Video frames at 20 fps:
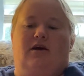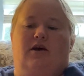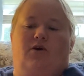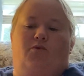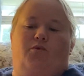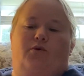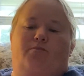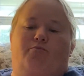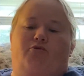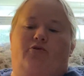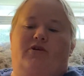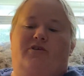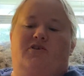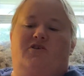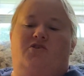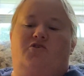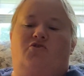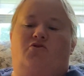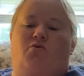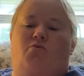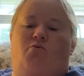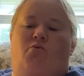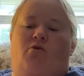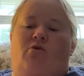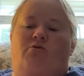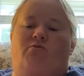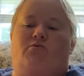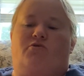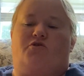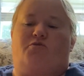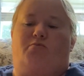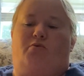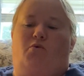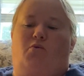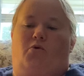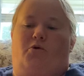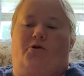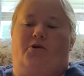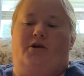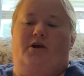When Princess Aurora was
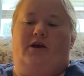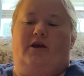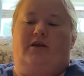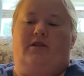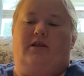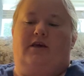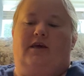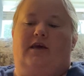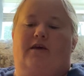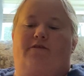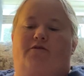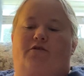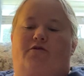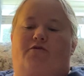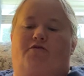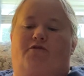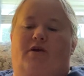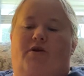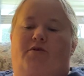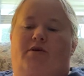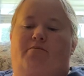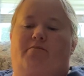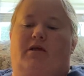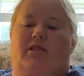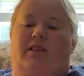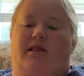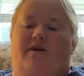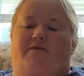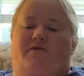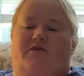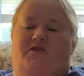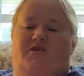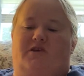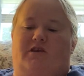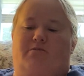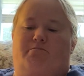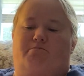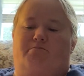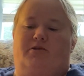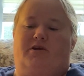born, the evil fairy
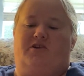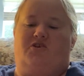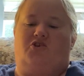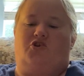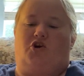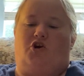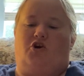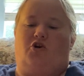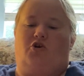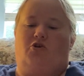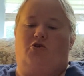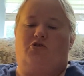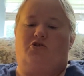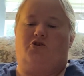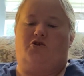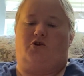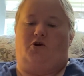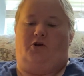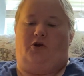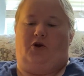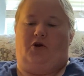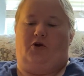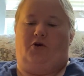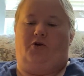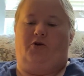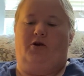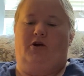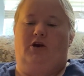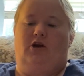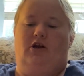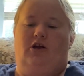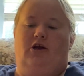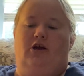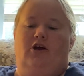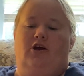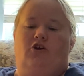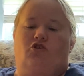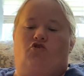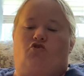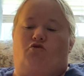Maleficent placed a curse on her.
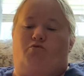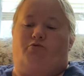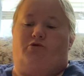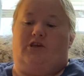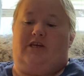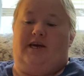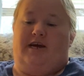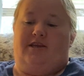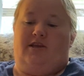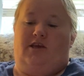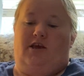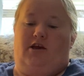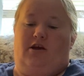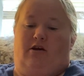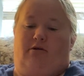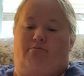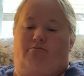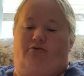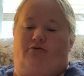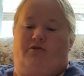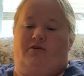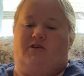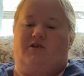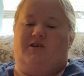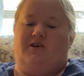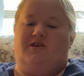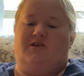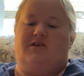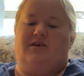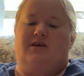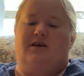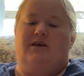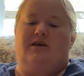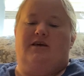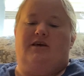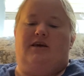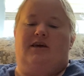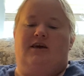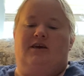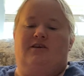To protect the young princess,
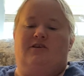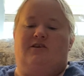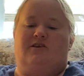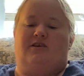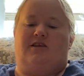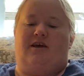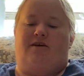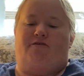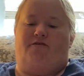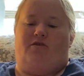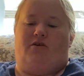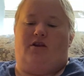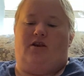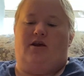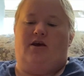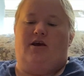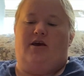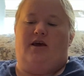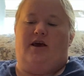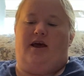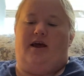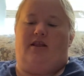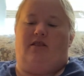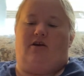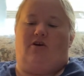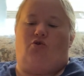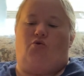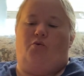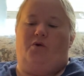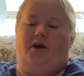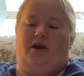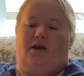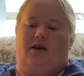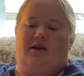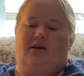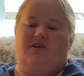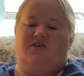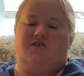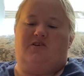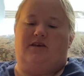King Stefan and the
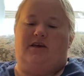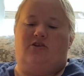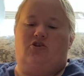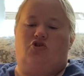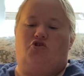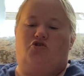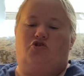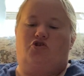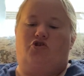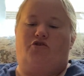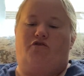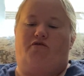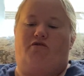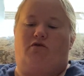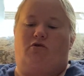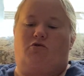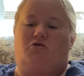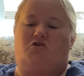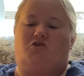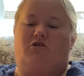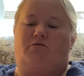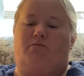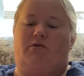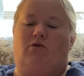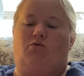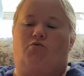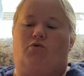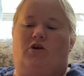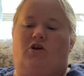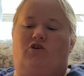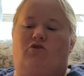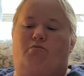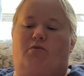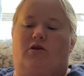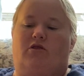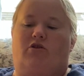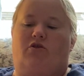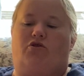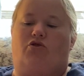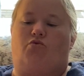queen sent her to the forest to be raised by
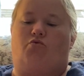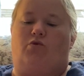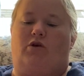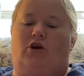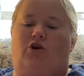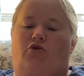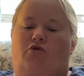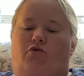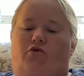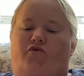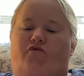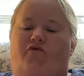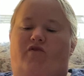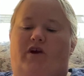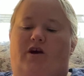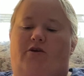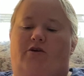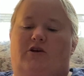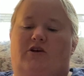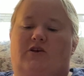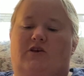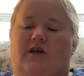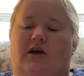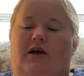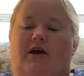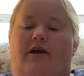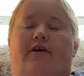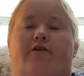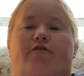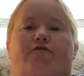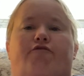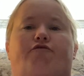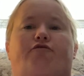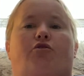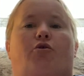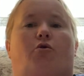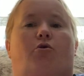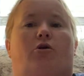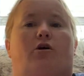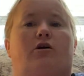the three good fairies,
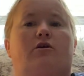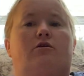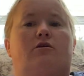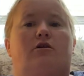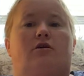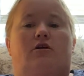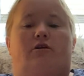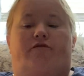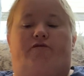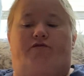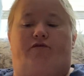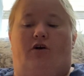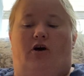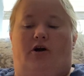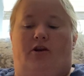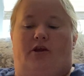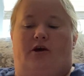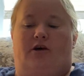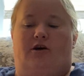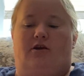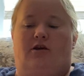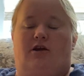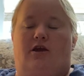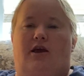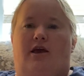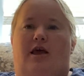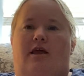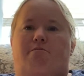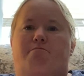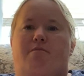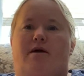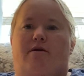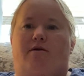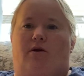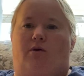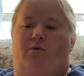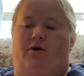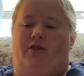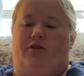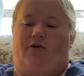Flora, Fauna, and
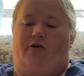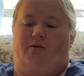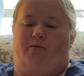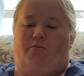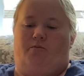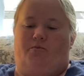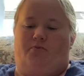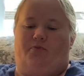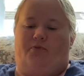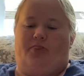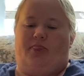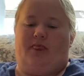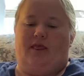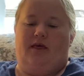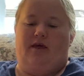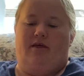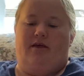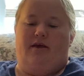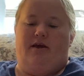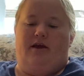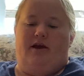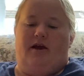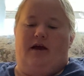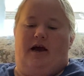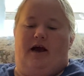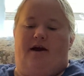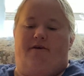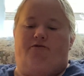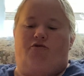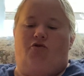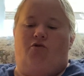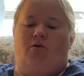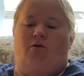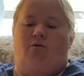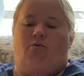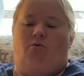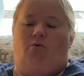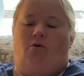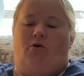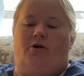Merryweather. After
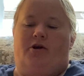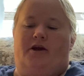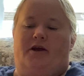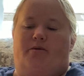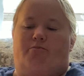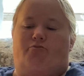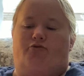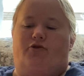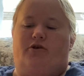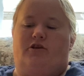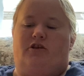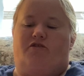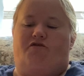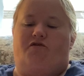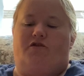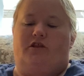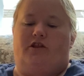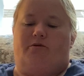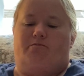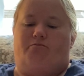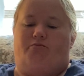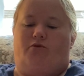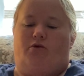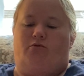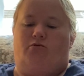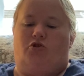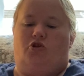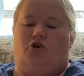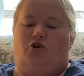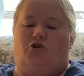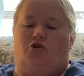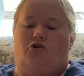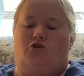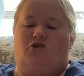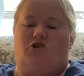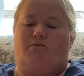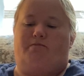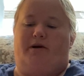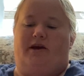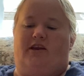Aurora and Prince Philip broke the
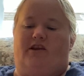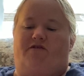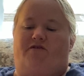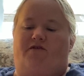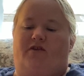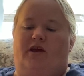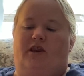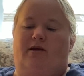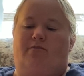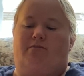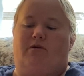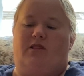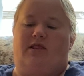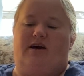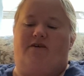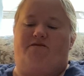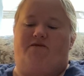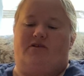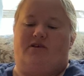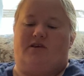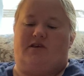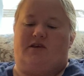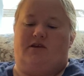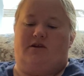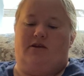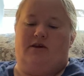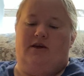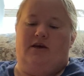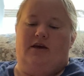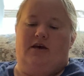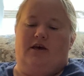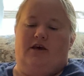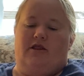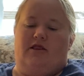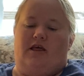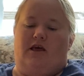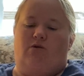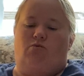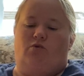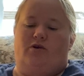curse by defeating Maleficent,
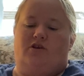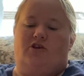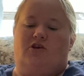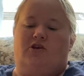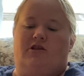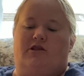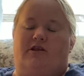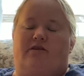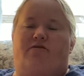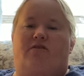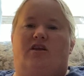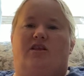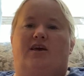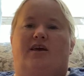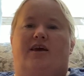they went to live at the